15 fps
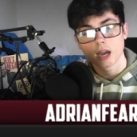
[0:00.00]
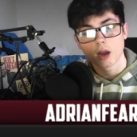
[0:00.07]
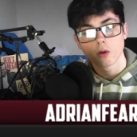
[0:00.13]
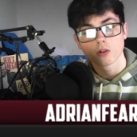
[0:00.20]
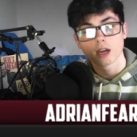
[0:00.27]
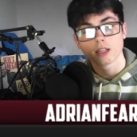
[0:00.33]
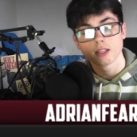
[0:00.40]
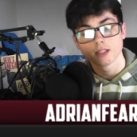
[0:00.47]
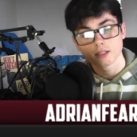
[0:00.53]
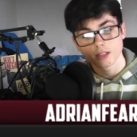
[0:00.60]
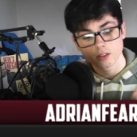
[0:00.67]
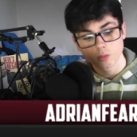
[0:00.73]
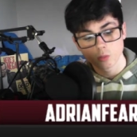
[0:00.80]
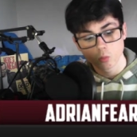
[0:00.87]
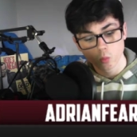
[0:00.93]
down, and
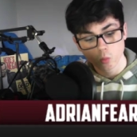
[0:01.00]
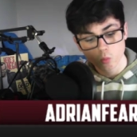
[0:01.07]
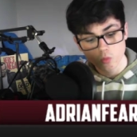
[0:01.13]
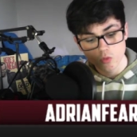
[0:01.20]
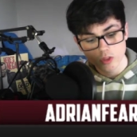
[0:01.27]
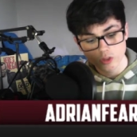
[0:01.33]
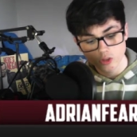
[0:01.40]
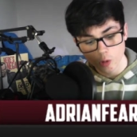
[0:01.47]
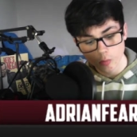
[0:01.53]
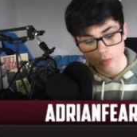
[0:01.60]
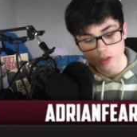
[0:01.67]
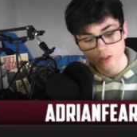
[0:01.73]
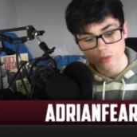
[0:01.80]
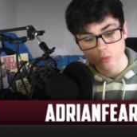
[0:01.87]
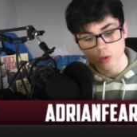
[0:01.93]
the
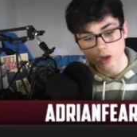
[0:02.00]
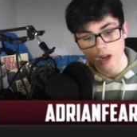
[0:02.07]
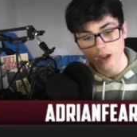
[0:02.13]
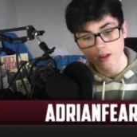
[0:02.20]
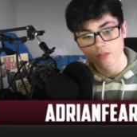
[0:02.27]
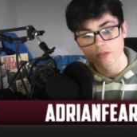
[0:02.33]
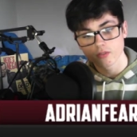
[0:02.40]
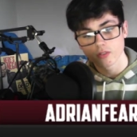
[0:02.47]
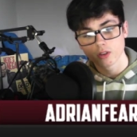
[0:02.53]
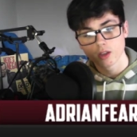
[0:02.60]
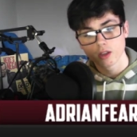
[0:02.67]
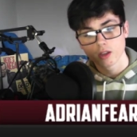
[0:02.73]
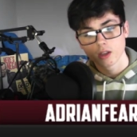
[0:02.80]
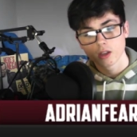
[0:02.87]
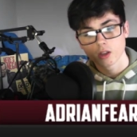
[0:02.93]
topic that I've
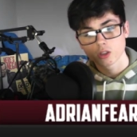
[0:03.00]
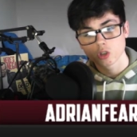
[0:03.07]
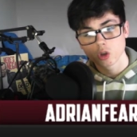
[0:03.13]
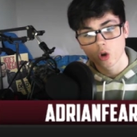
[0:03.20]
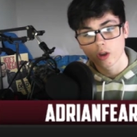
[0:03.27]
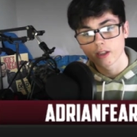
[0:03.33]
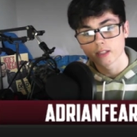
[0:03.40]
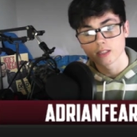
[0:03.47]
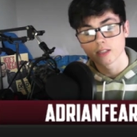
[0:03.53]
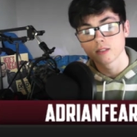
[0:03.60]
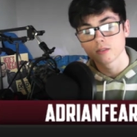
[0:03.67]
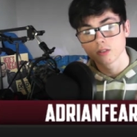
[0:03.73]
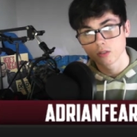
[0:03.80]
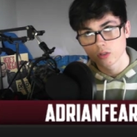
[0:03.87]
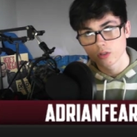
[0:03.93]
talking to
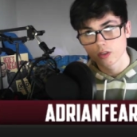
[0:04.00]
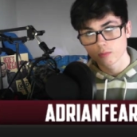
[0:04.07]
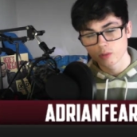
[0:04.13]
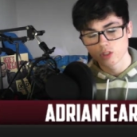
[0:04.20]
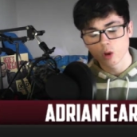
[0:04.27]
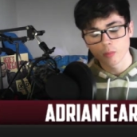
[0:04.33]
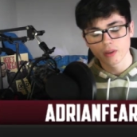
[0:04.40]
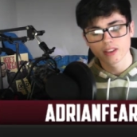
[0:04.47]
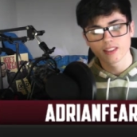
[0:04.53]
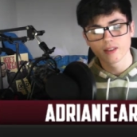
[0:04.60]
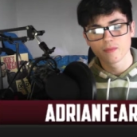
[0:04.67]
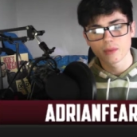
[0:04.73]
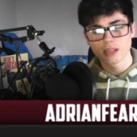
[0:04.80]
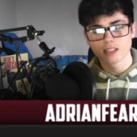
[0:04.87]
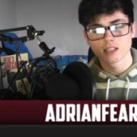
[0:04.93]
the topic
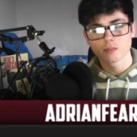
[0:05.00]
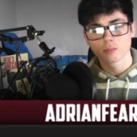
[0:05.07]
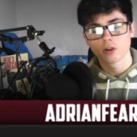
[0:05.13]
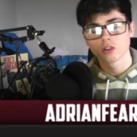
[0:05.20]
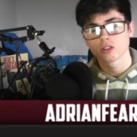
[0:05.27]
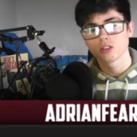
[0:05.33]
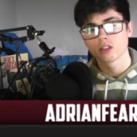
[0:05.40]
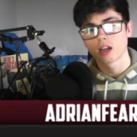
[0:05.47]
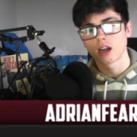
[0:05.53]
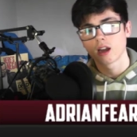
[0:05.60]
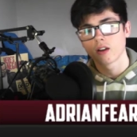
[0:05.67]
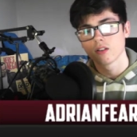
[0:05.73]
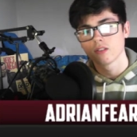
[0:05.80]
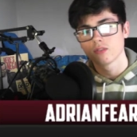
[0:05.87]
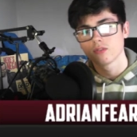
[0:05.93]
that me and this person
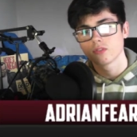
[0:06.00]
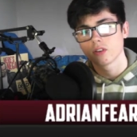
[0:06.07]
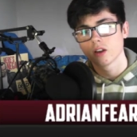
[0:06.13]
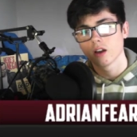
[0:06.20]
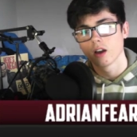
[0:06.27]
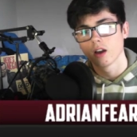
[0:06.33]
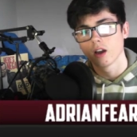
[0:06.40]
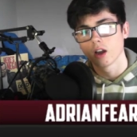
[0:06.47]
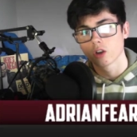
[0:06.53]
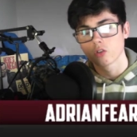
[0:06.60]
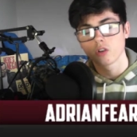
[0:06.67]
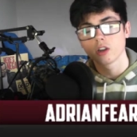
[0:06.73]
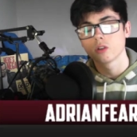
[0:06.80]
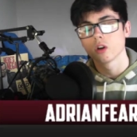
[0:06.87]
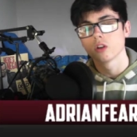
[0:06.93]
have
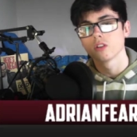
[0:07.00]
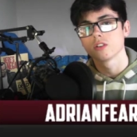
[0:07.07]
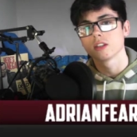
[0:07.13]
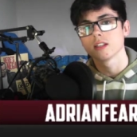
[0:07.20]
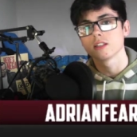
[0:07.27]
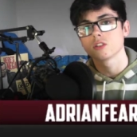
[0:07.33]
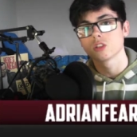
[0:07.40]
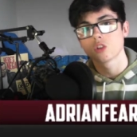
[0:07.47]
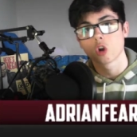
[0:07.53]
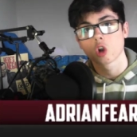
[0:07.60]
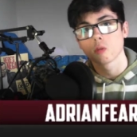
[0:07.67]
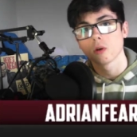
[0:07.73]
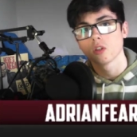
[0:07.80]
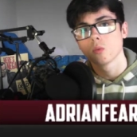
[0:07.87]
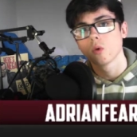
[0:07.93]
agreed on is to
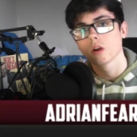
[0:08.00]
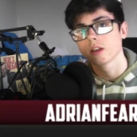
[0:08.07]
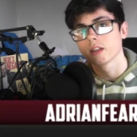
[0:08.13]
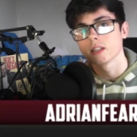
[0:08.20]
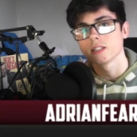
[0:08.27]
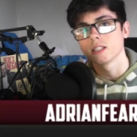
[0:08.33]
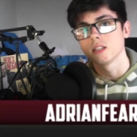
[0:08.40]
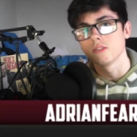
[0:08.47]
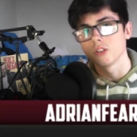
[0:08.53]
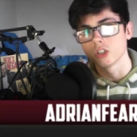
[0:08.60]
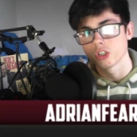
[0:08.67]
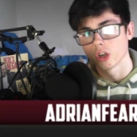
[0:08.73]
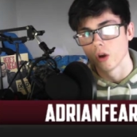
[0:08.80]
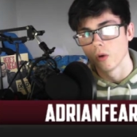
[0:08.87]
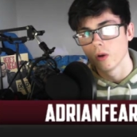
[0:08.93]
talk about the Walking Dead TV
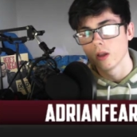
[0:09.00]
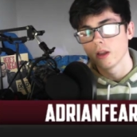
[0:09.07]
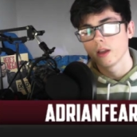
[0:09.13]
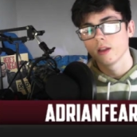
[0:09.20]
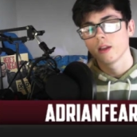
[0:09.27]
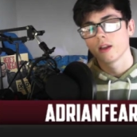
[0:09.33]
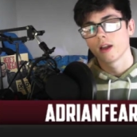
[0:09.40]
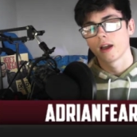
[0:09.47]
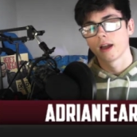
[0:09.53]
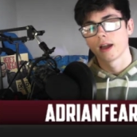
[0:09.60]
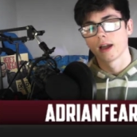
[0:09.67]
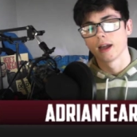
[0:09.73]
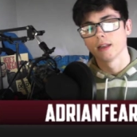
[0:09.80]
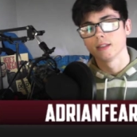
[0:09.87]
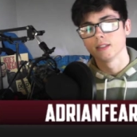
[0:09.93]
show,
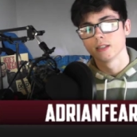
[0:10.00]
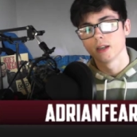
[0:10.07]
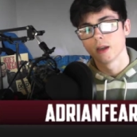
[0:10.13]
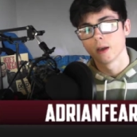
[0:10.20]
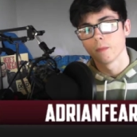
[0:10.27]
and